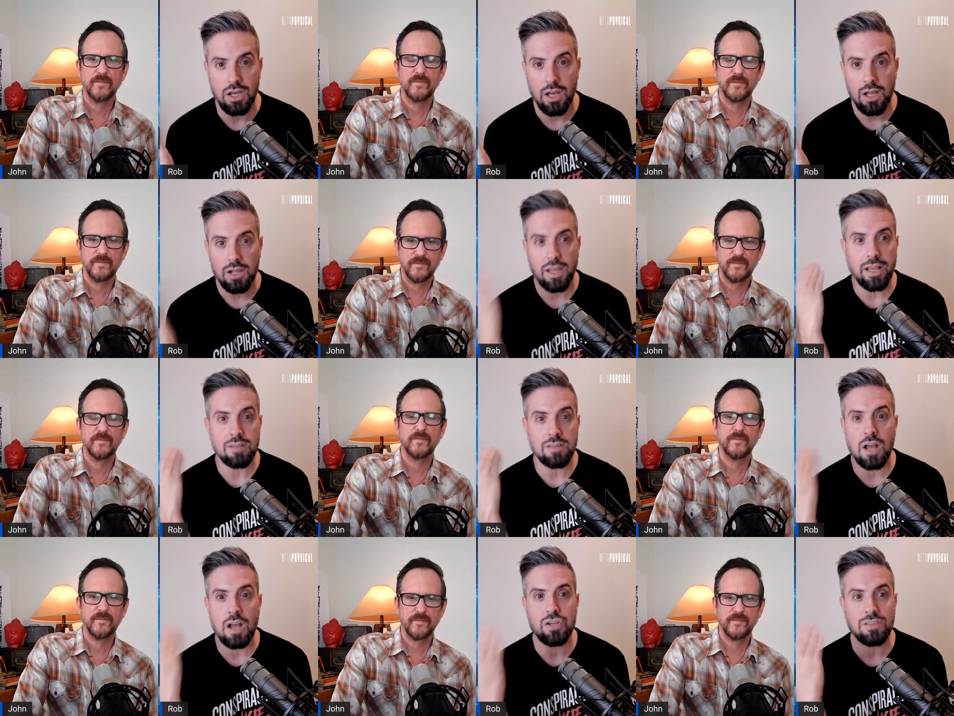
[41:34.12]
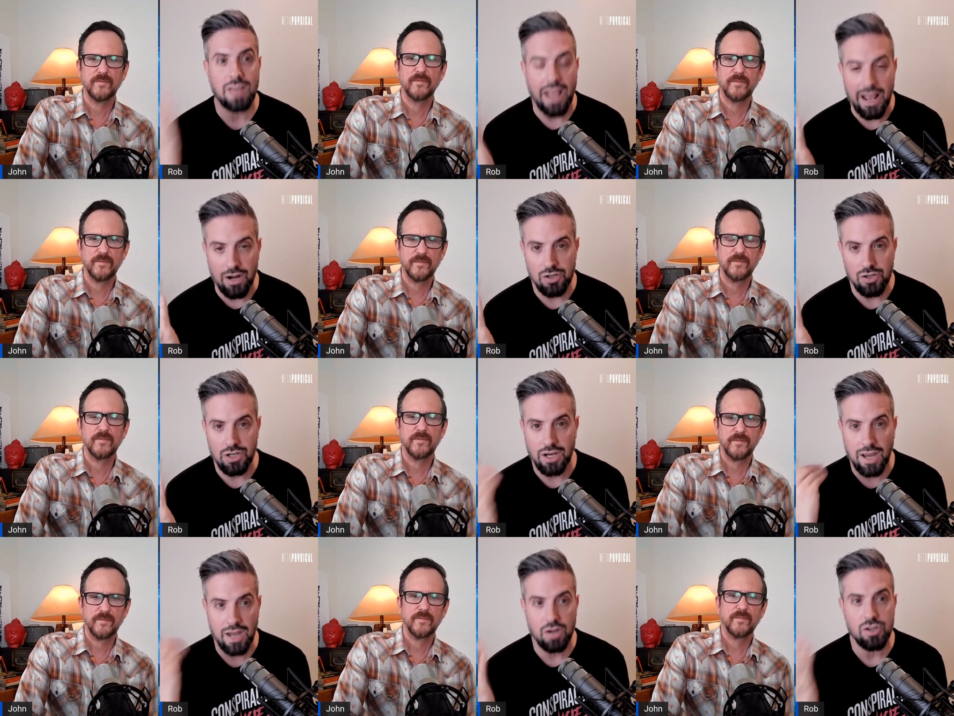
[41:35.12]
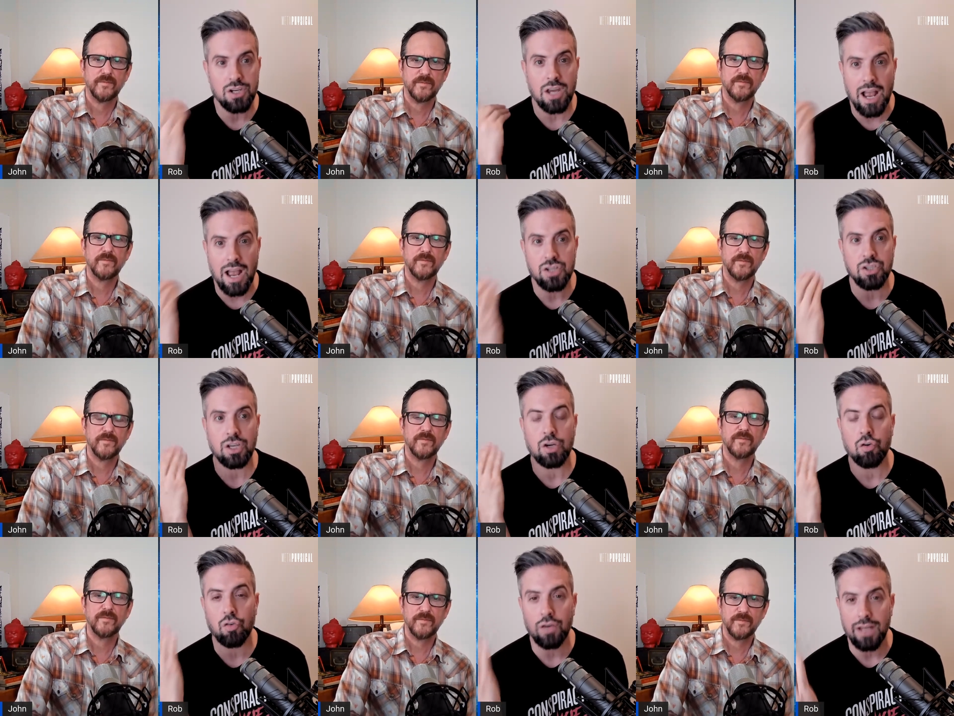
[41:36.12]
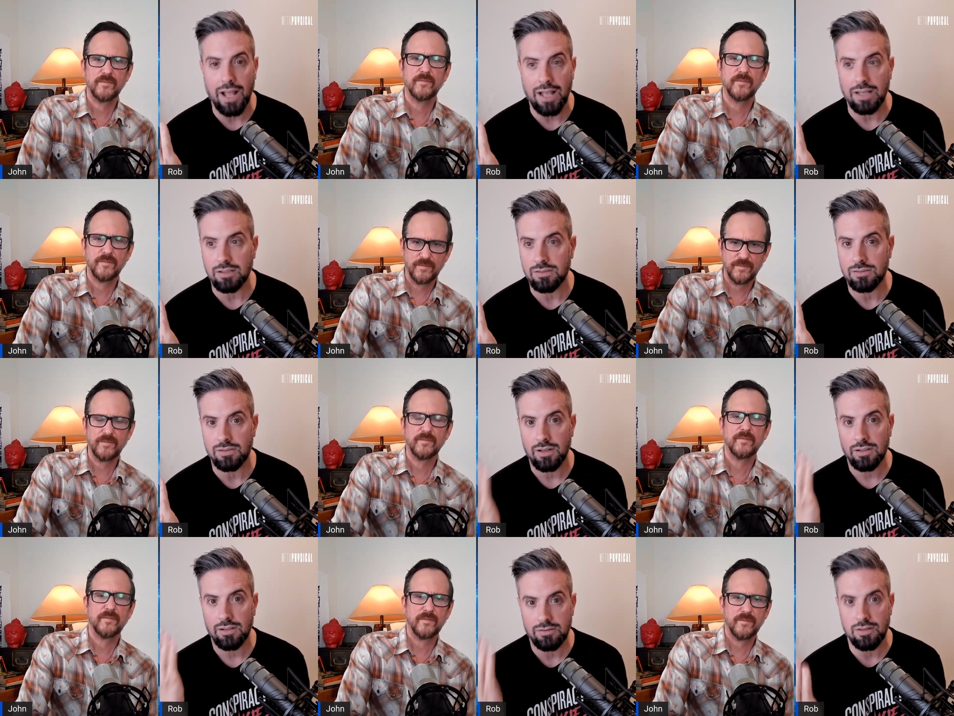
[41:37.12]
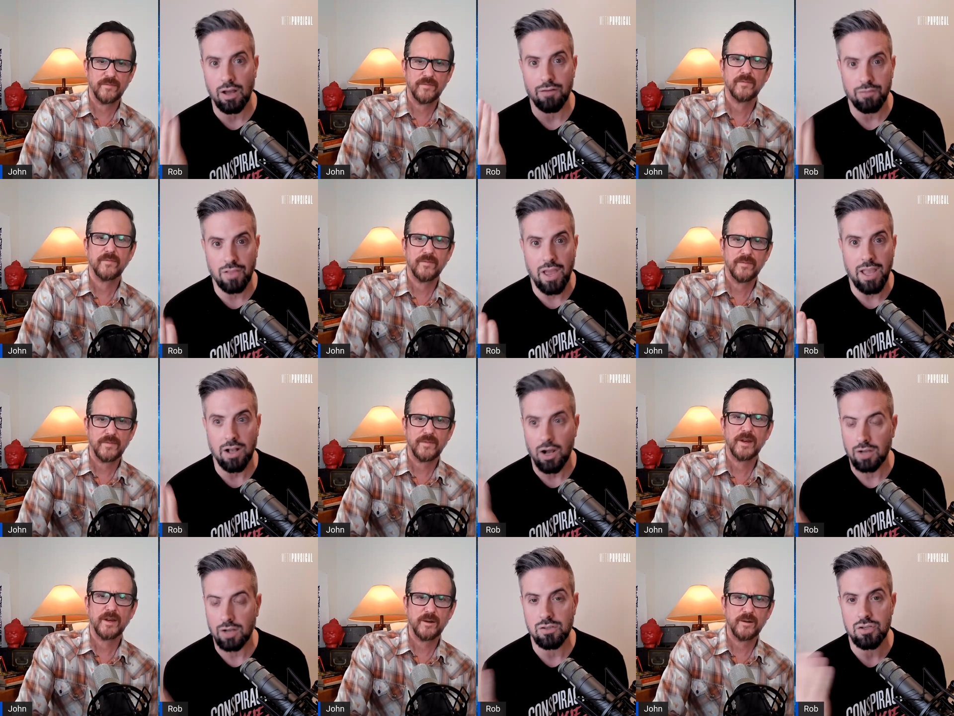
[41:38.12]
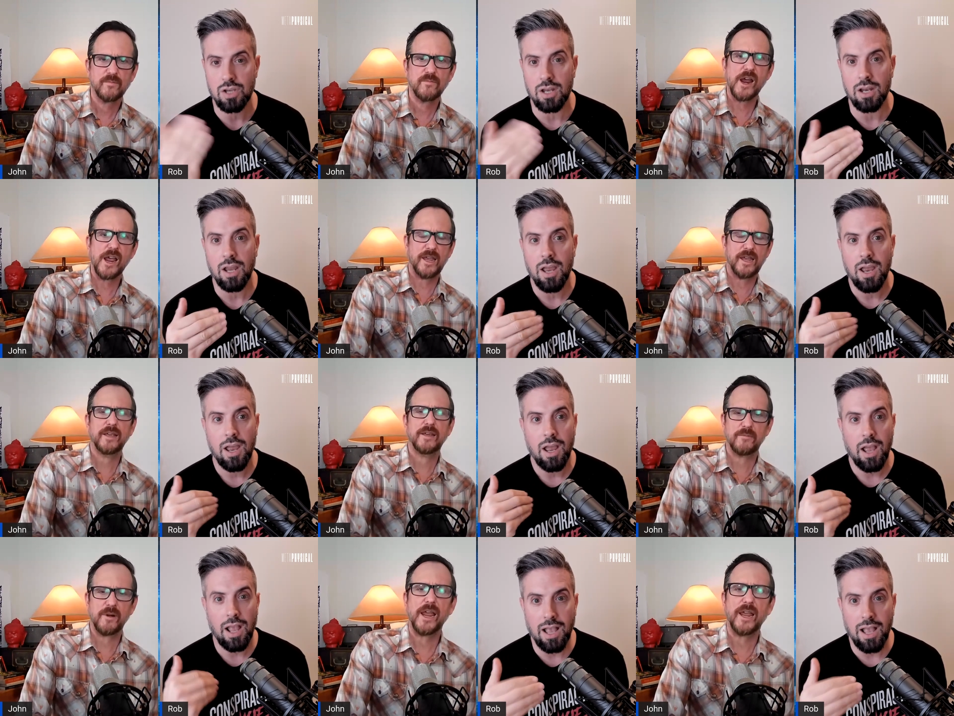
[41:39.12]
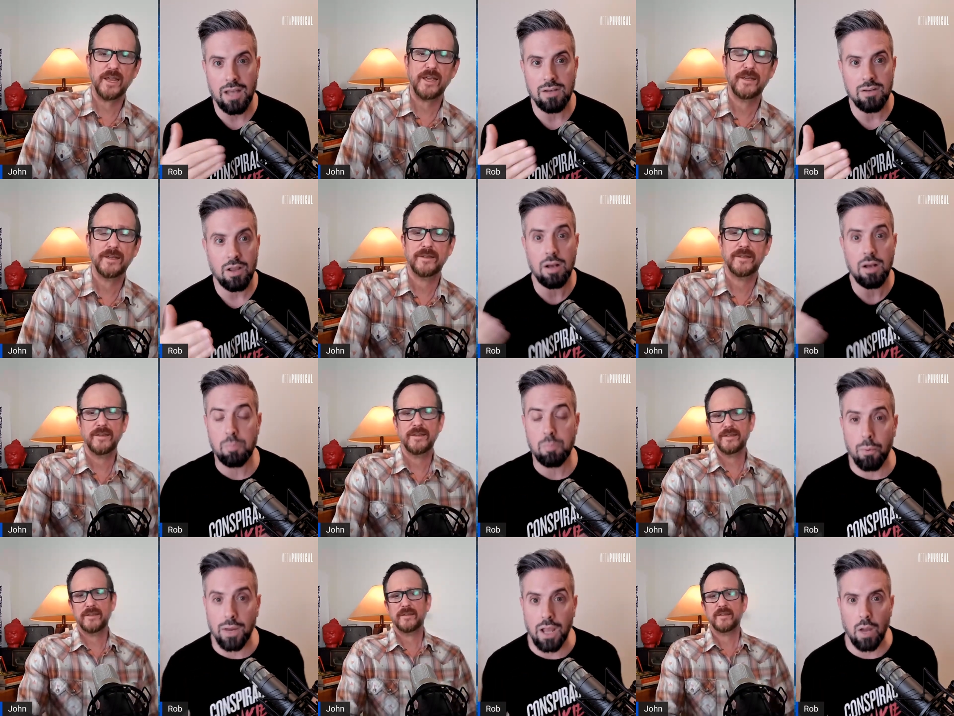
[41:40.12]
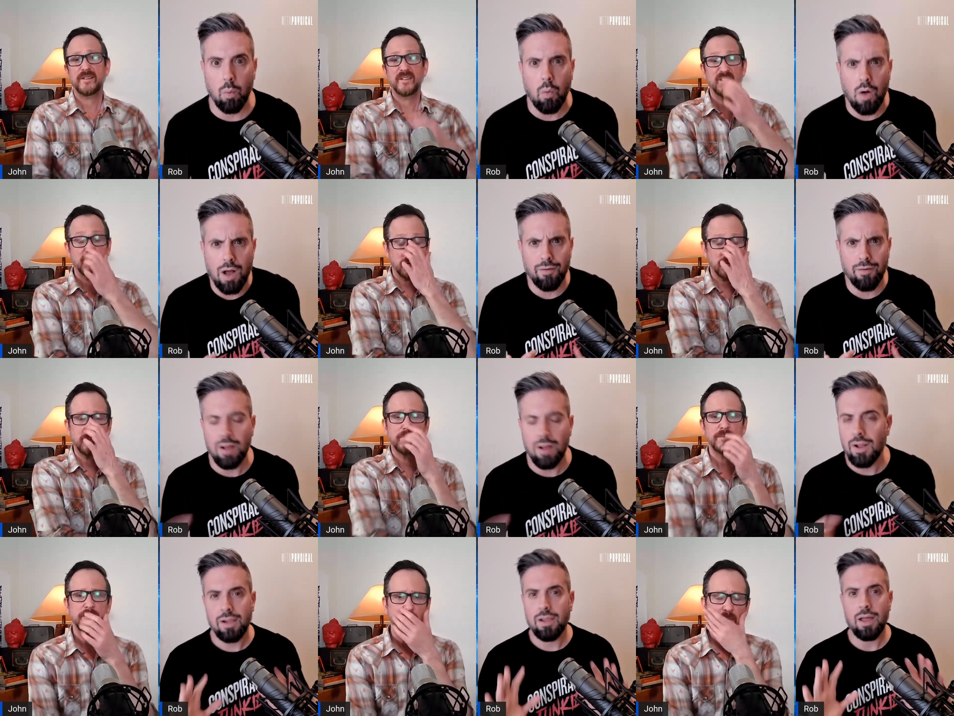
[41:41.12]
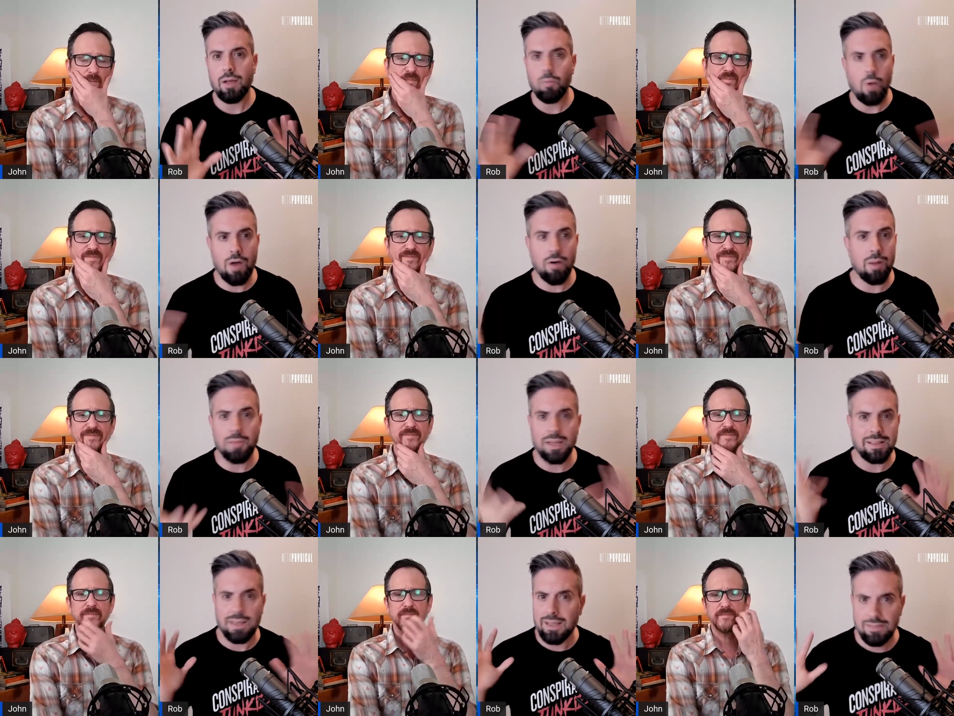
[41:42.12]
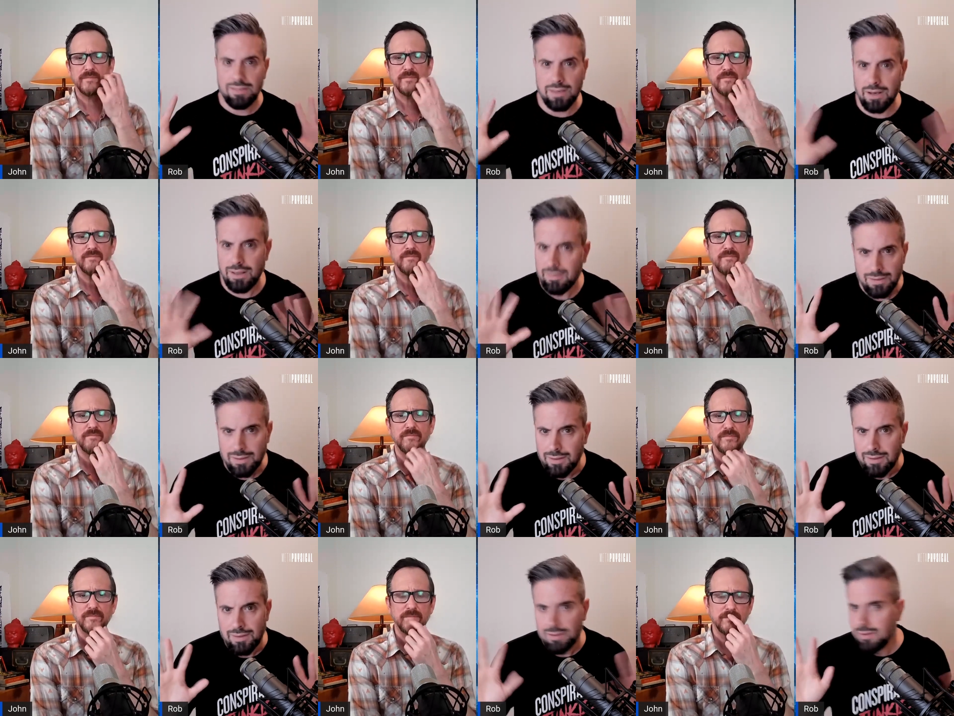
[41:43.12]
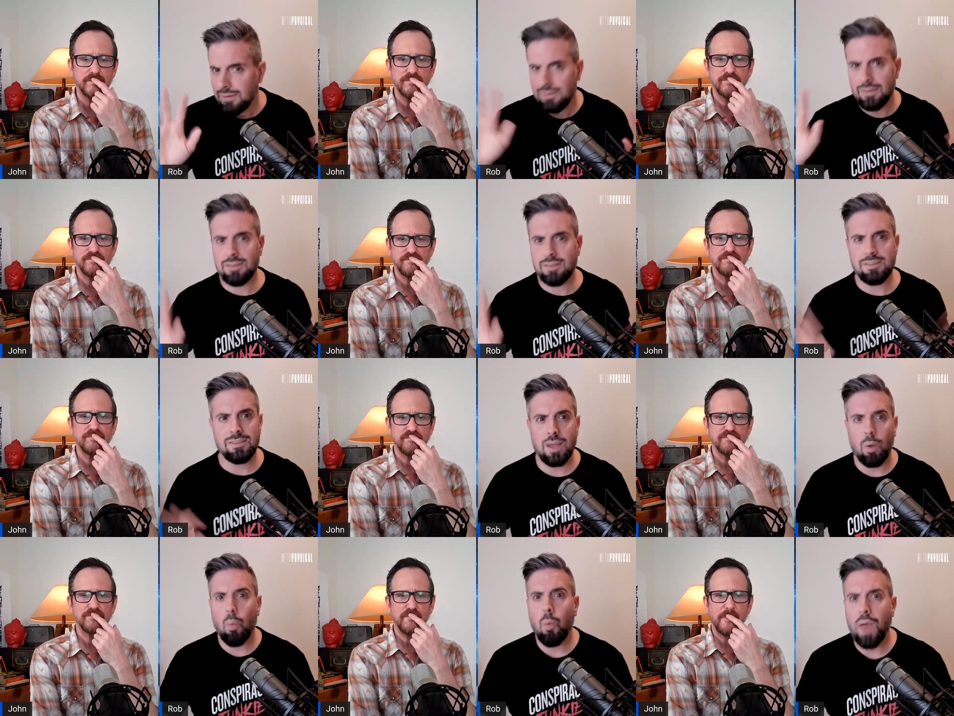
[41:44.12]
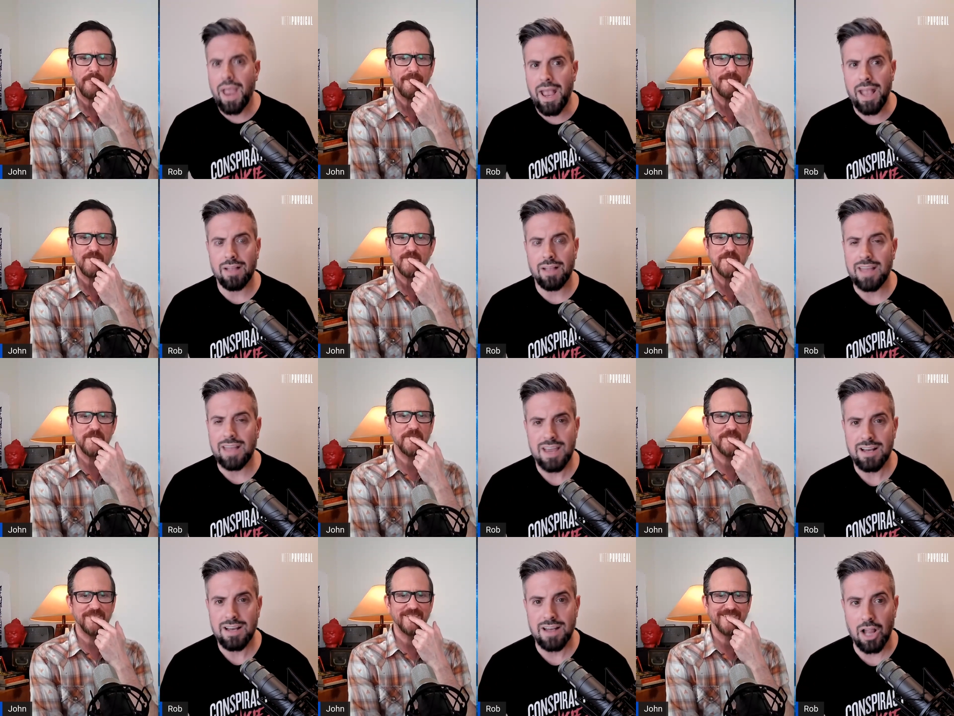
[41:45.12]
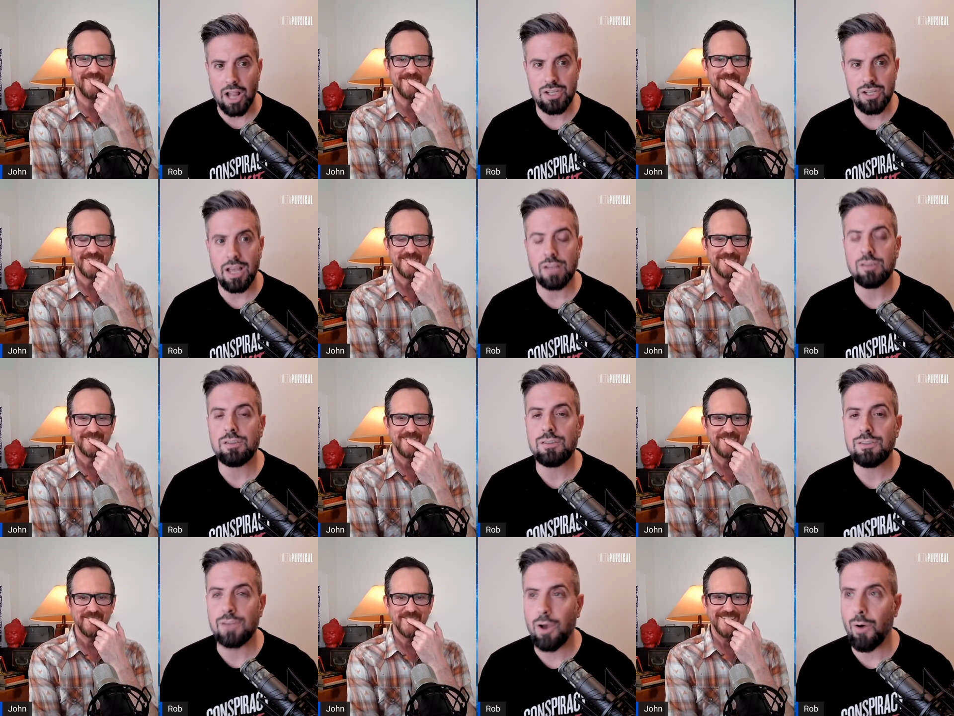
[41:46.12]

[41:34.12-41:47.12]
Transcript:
Speaker 1: like it's not just energy, energy actually creates stuff like oxygen. Right. And right. and it's bringing water up water up like Dude, this is like way that technology is so